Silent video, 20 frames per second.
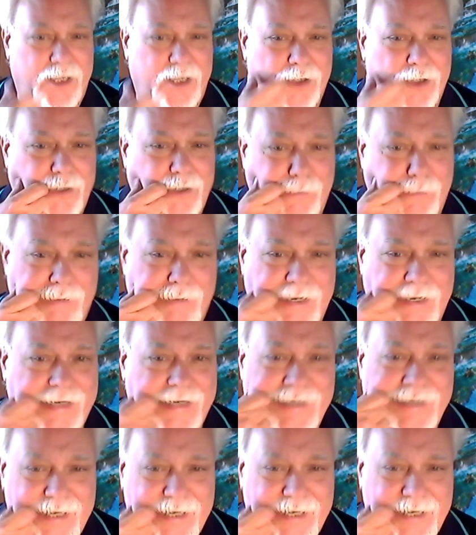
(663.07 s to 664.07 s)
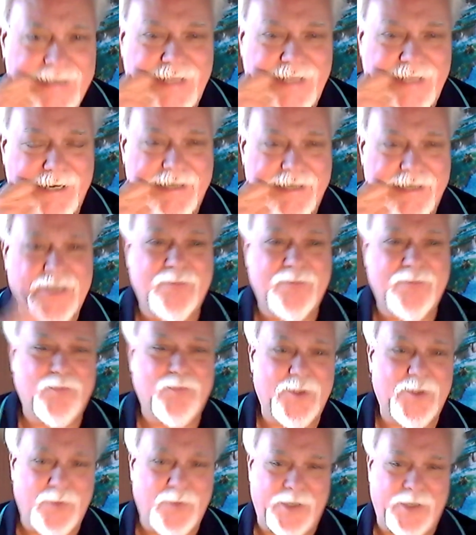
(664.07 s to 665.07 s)
You know, you want to like
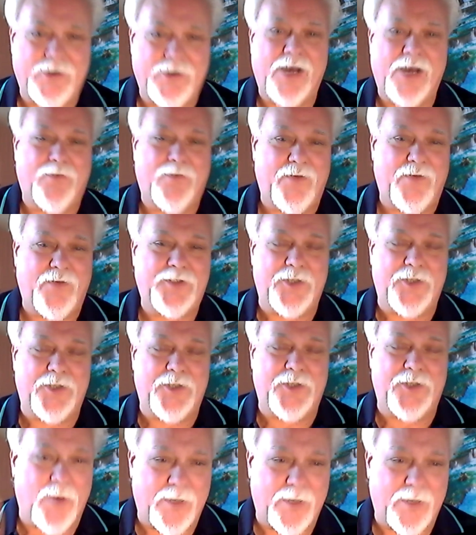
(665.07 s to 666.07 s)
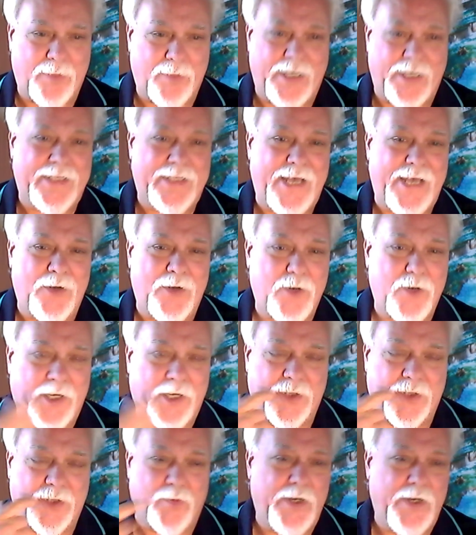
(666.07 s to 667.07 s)
when you're out mm-hmm. fishing, you want to mm-hmm. plant that hook
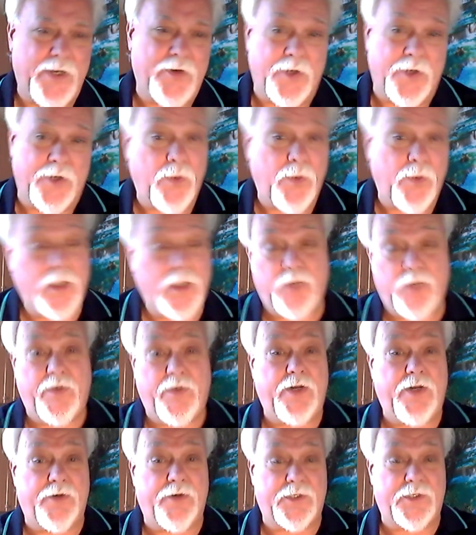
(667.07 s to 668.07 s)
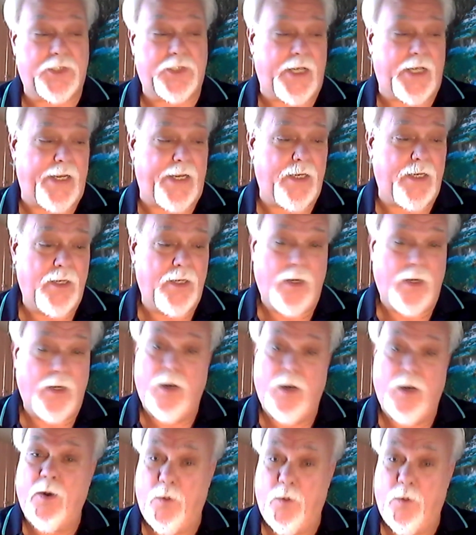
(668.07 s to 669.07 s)
in the reader. You want the reader to say,
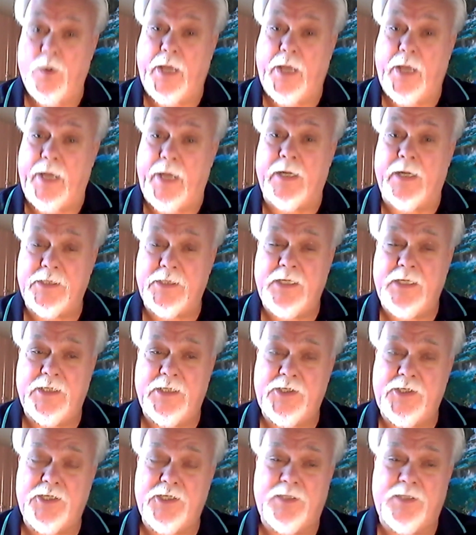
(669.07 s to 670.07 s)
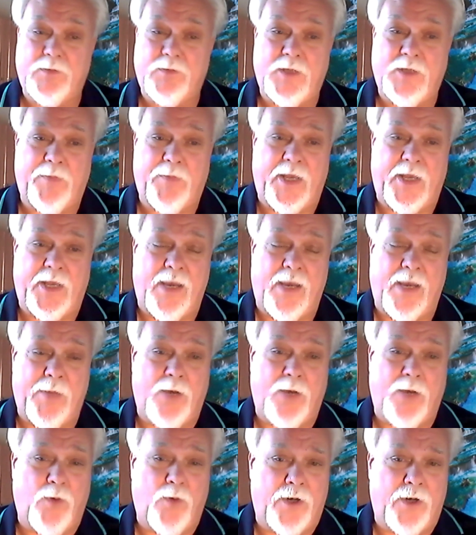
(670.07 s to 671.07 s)
"Okay, now see, this is something I
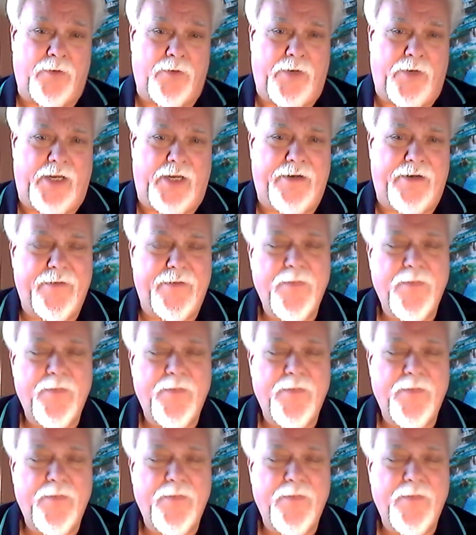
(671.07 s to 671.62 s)
might want to read."